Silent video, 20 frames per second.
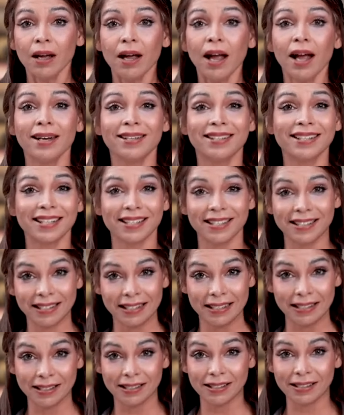and
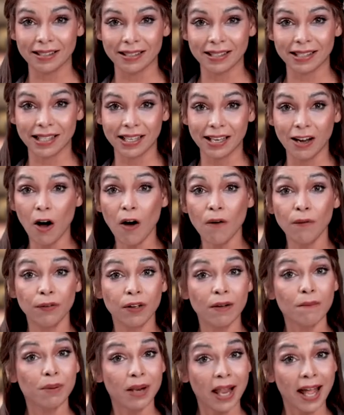consistency of
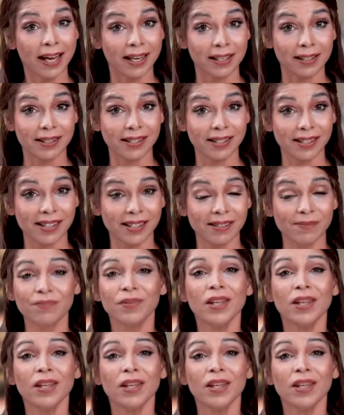complaints.